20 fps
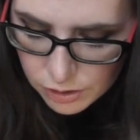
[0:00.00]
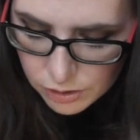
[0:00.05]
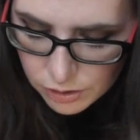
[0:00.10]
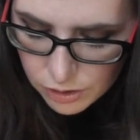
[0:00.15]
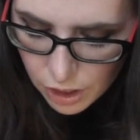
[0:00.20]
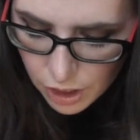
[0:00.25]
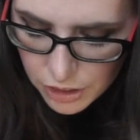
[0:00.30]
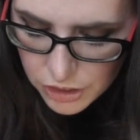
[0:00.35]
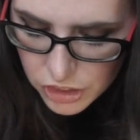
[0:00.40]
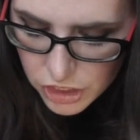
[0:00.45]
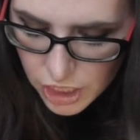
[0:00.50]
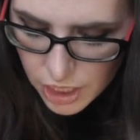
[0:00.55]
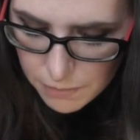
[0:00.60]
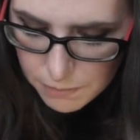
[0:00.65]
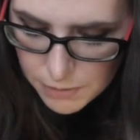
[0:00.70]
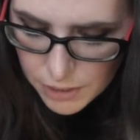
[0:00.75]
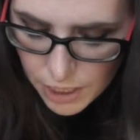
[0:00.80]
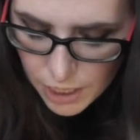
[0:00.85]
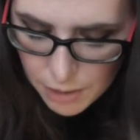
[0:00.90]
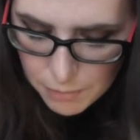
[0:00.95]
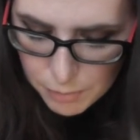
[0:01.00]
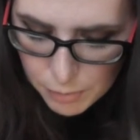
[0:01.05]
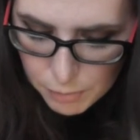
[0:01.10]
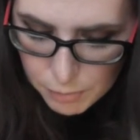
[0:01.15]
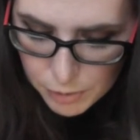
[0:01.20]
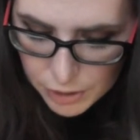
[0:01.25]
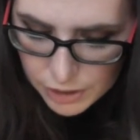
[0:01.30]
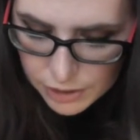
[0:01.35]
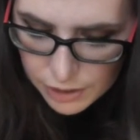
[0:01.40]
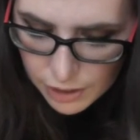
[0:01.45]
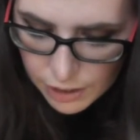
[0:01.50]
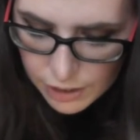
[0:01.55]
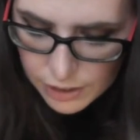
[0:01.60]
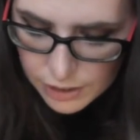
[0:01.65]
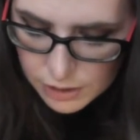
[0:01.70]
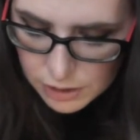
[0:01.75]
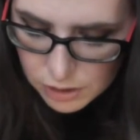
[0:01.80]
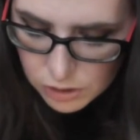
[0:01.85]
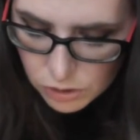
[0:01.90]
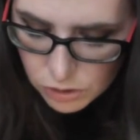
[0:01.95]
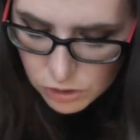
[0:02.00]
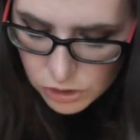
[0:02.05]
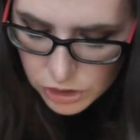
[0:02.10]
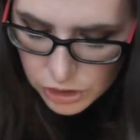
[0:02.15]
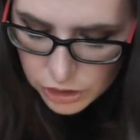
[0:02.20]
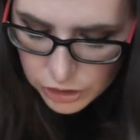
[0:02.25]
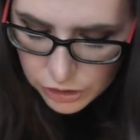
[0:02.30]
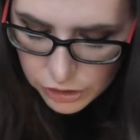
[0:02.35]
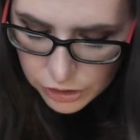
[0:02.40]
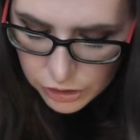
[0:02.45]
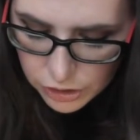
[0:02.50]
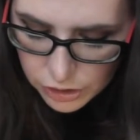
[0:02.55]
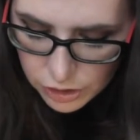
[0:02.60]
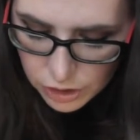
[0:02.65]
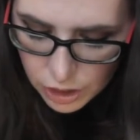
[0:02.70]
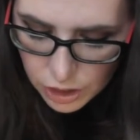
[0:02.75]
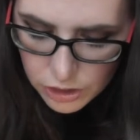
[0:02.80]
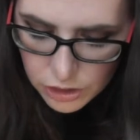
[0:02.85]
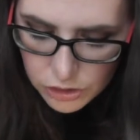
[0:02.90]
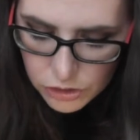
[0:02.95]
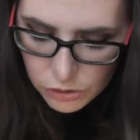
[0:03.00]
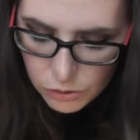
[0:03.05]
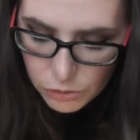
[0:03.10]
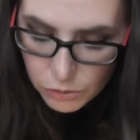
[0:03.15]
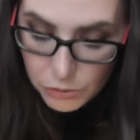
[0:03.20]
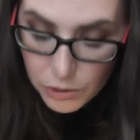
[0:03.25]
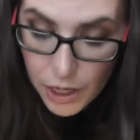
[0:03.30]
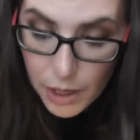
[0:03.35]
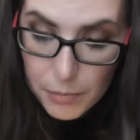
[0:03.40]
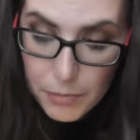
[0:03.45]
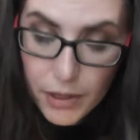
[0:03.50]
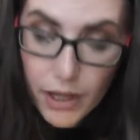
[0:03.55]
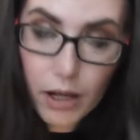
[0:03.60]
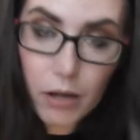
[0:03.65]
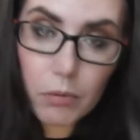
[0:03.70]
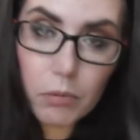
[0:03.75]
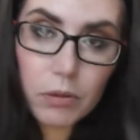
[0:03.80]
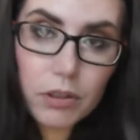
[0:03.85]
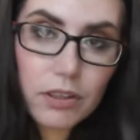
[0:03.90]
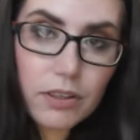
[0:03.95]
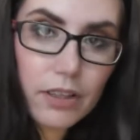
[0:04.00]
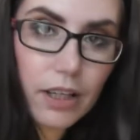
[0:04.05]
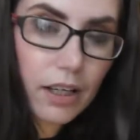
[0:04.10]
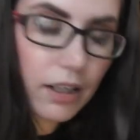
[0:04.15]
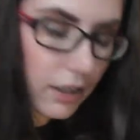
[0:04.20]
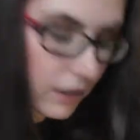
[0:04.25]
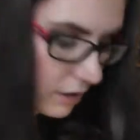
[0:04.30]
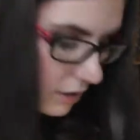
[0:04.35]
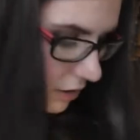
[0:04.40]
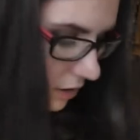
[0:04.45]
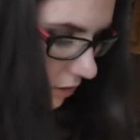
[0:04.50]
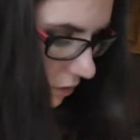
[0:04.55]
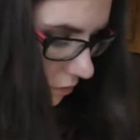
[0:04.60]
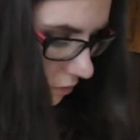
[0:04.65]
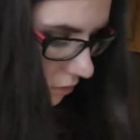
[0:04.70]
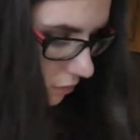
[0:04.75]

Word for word: Tarte Shape Tape, but that is not here. I need to go grab that one second.